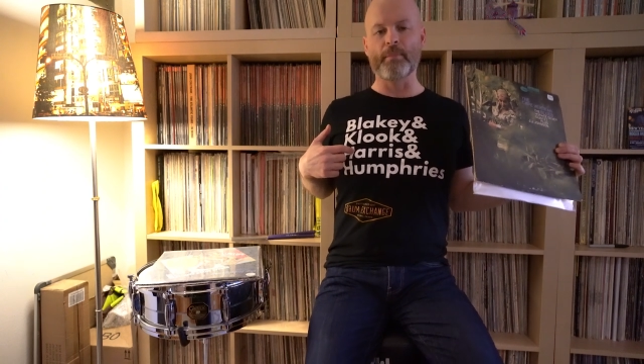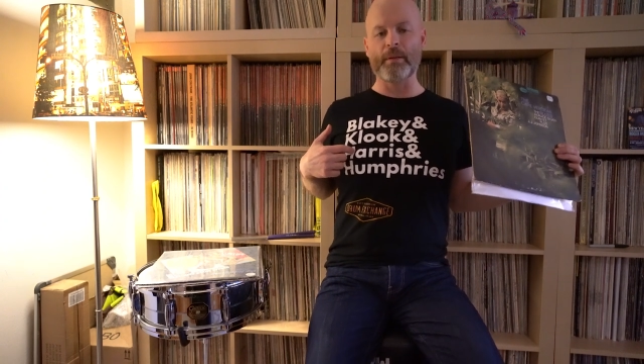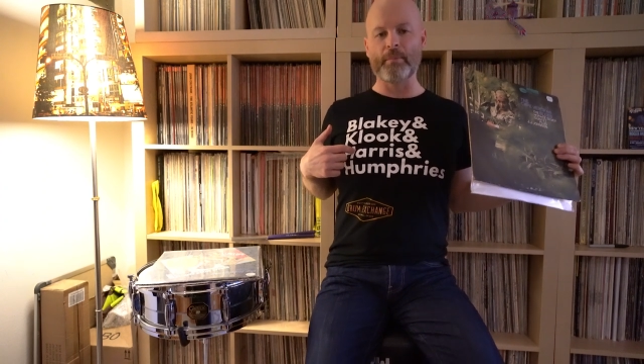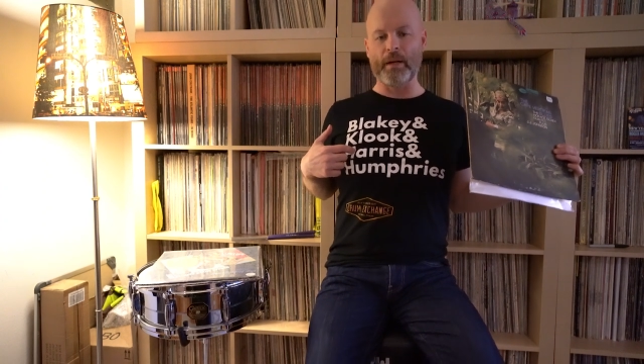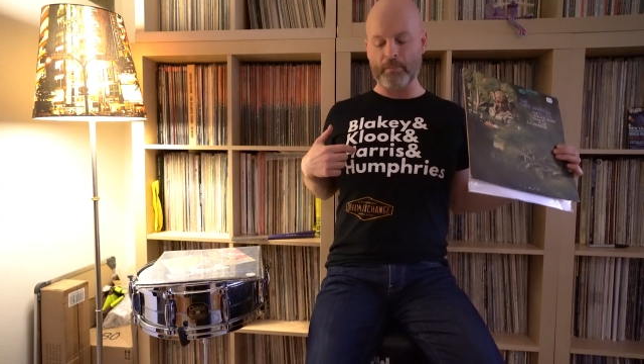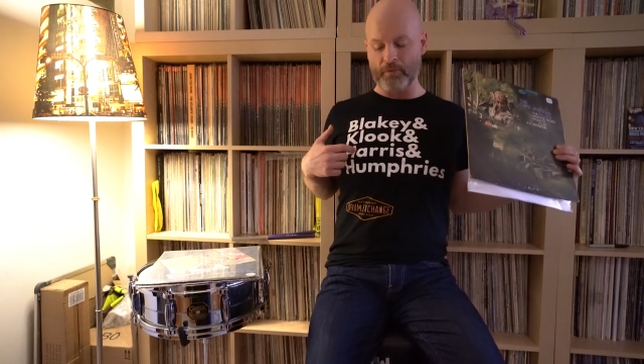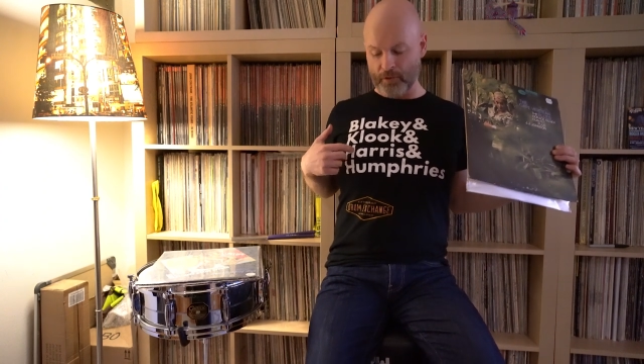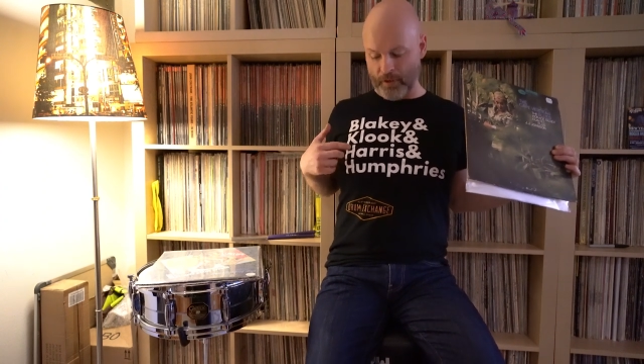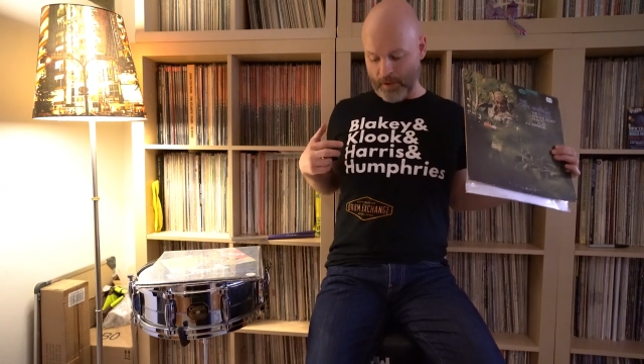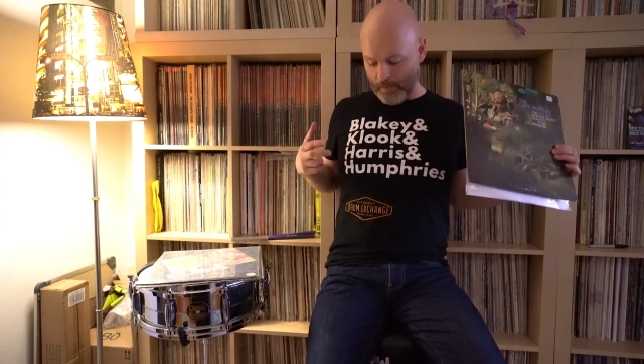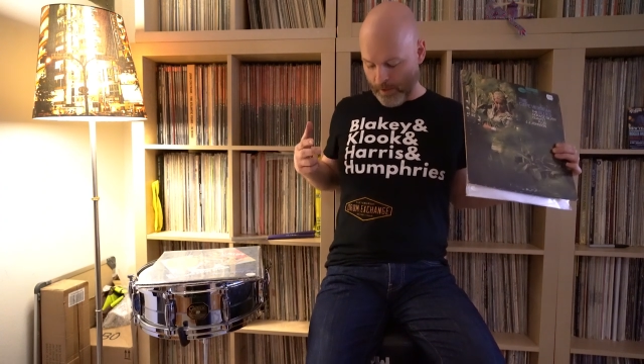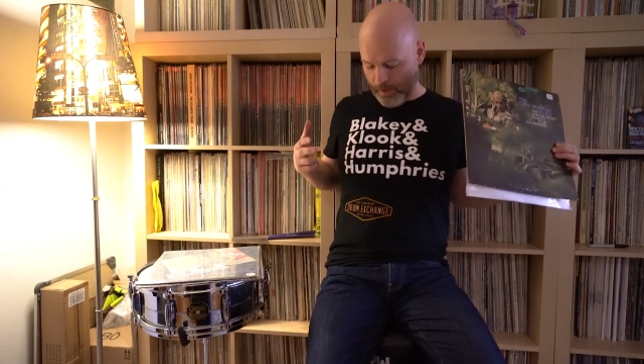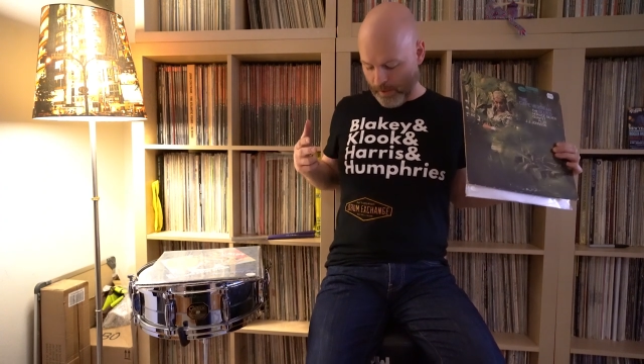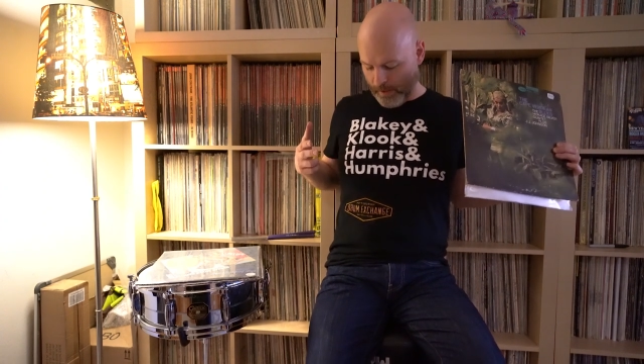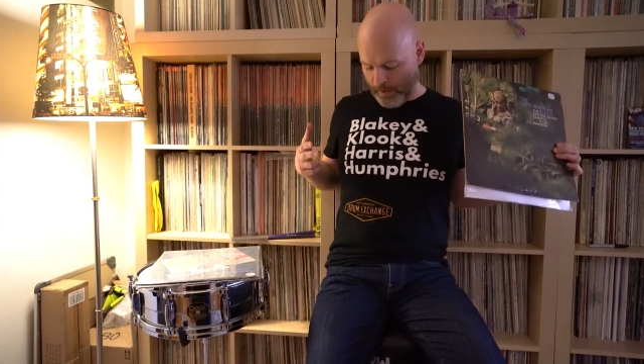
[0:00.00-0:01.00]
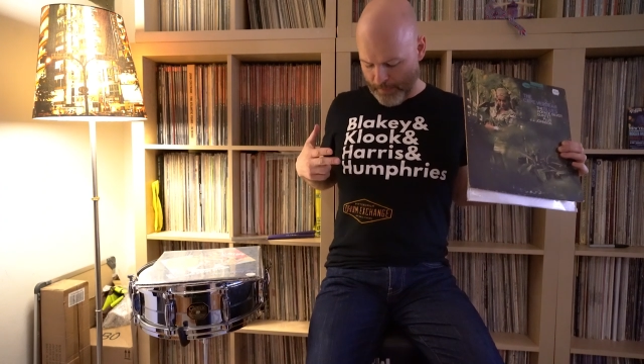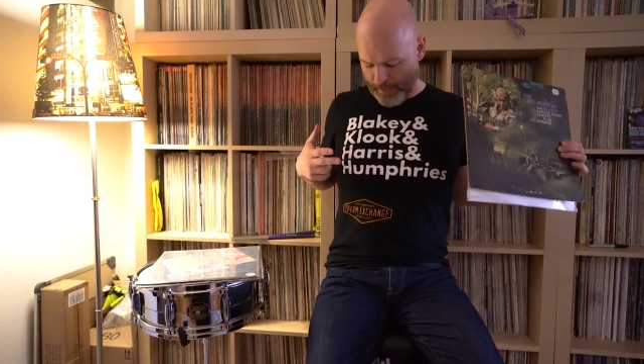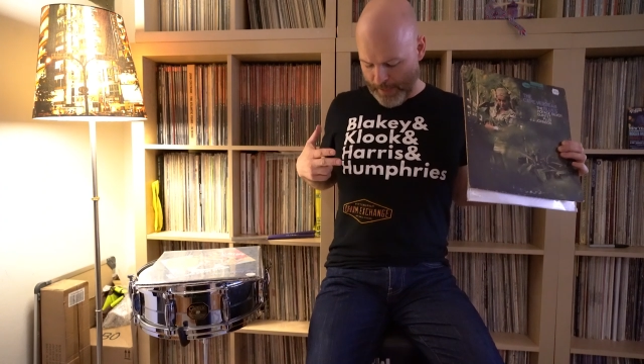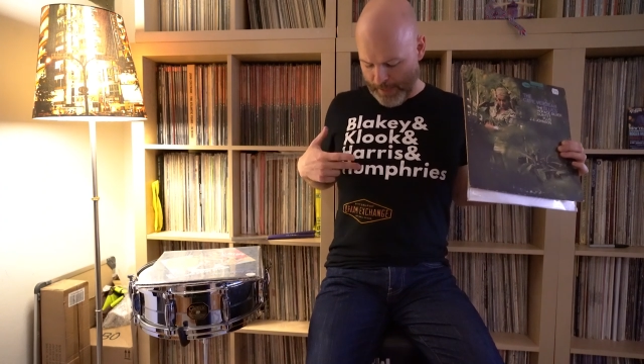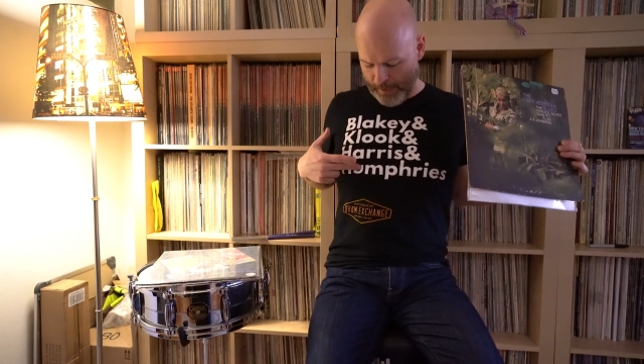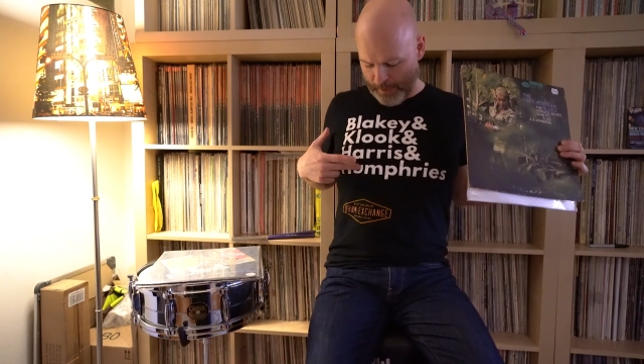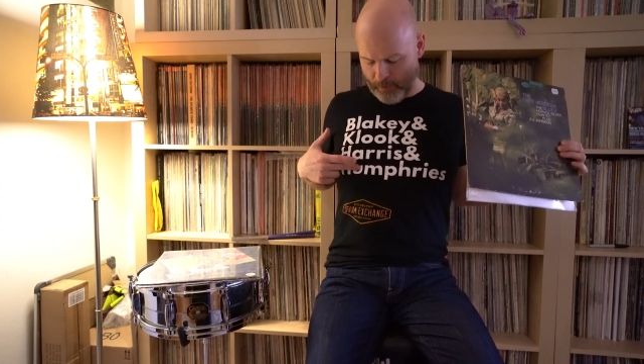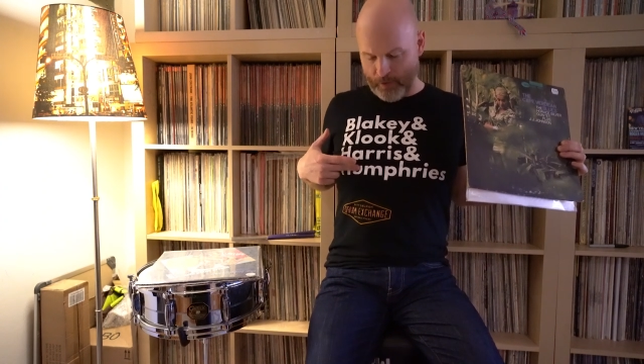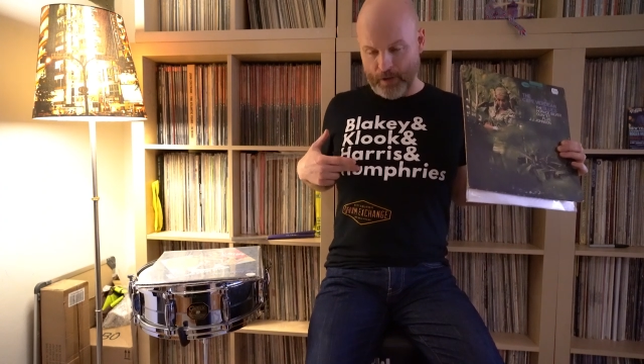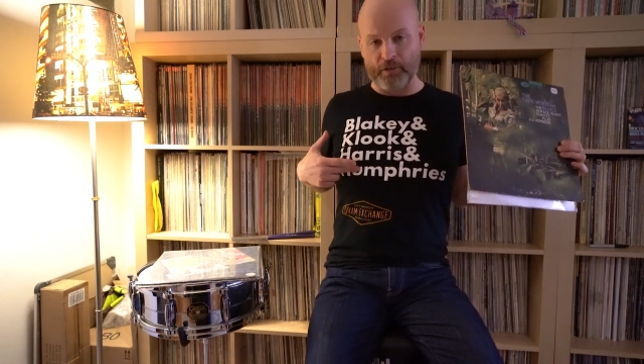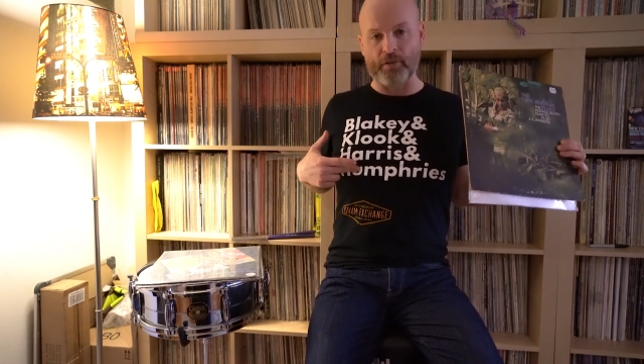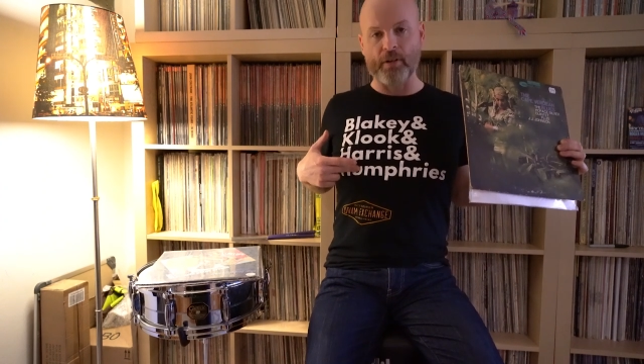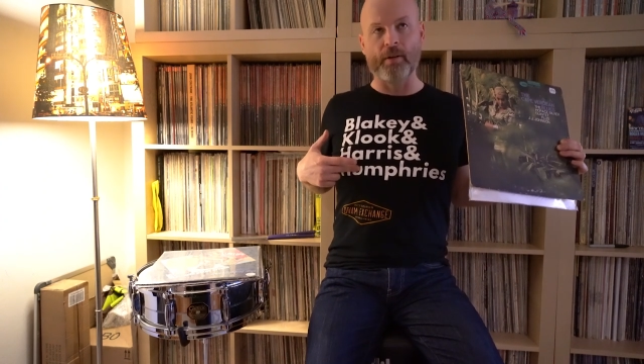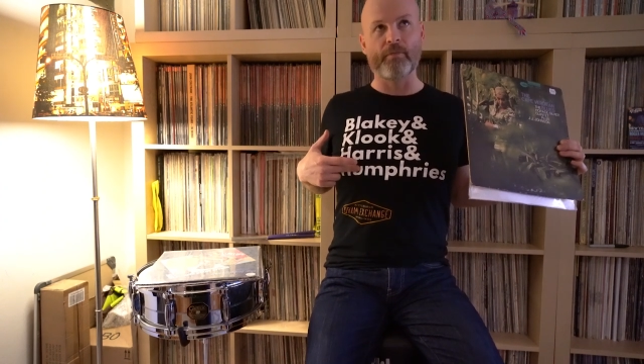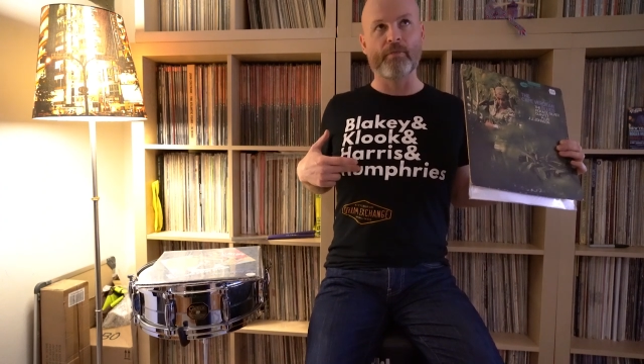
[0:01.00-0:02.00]
bebop drummer, and
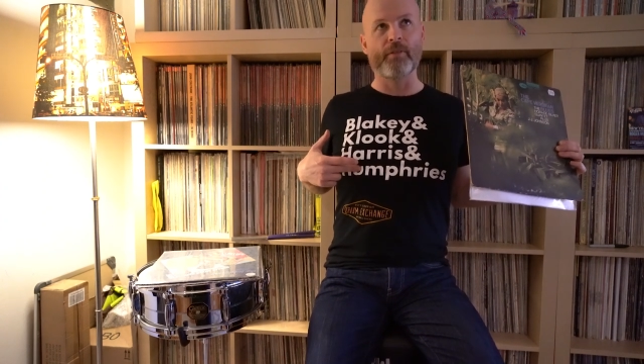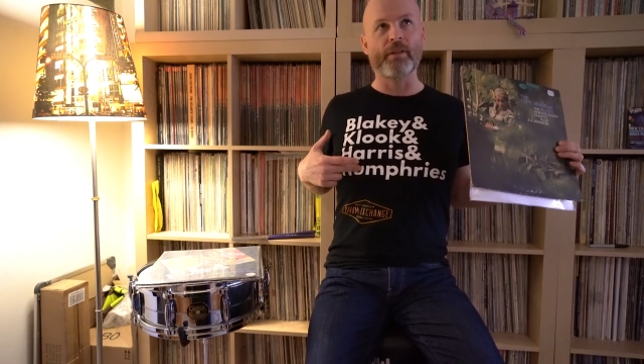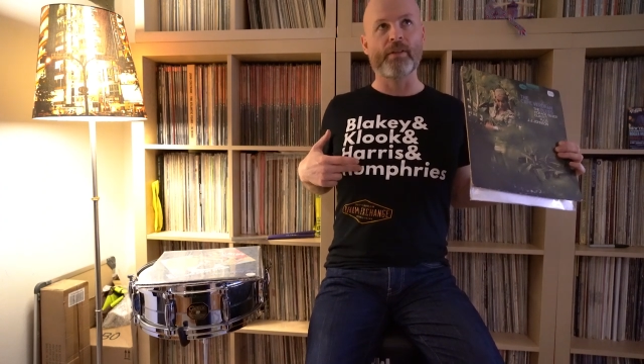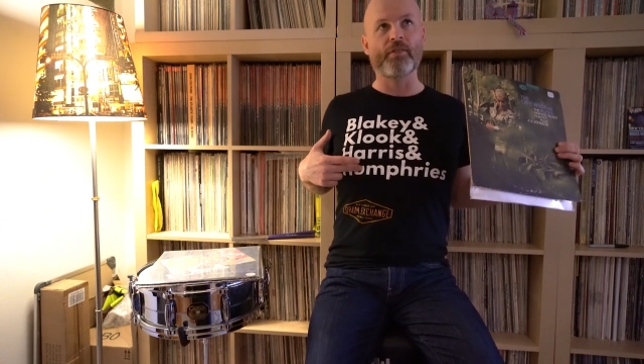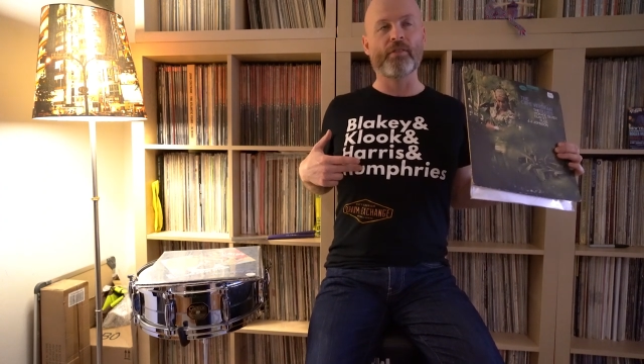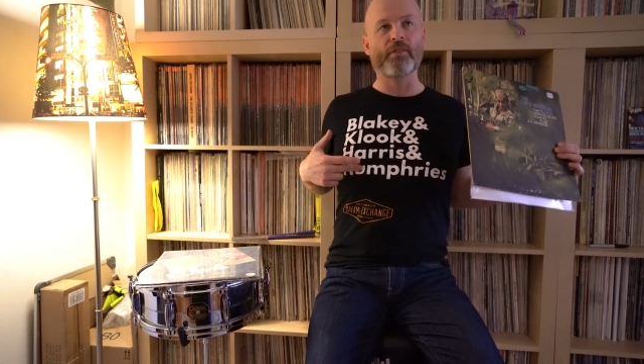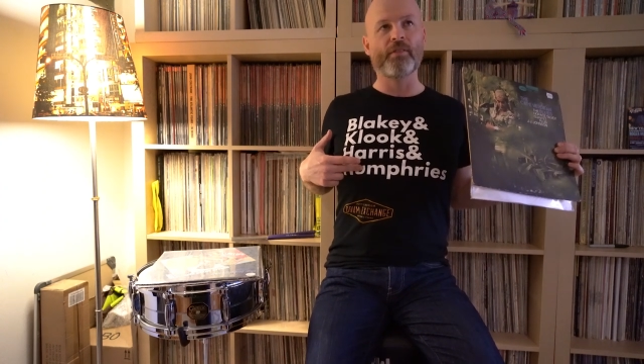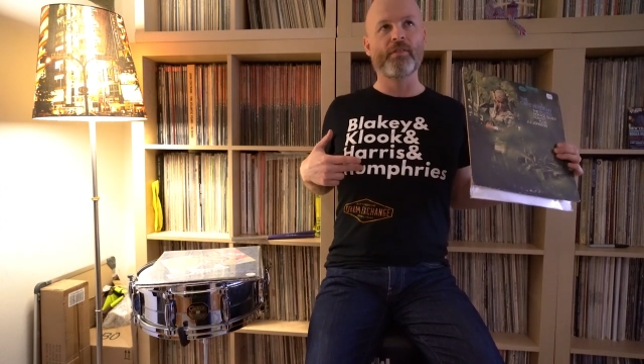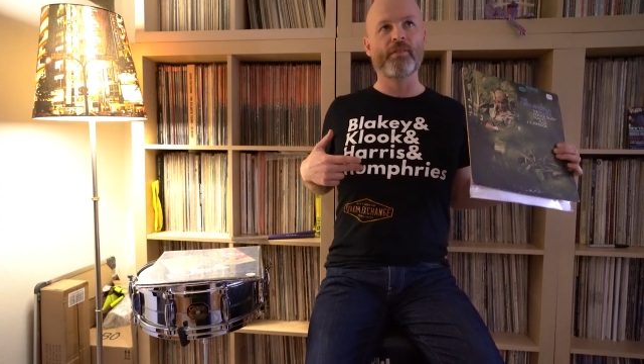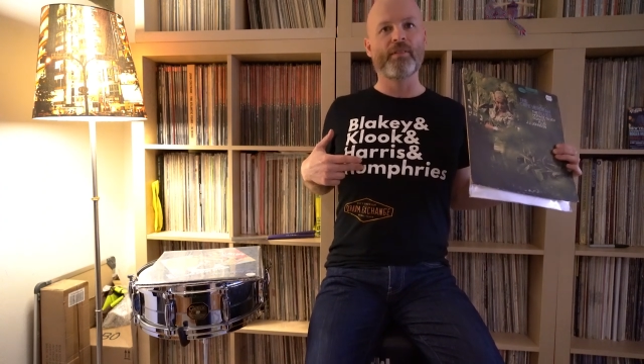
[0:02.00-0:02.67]
Roger Humphries,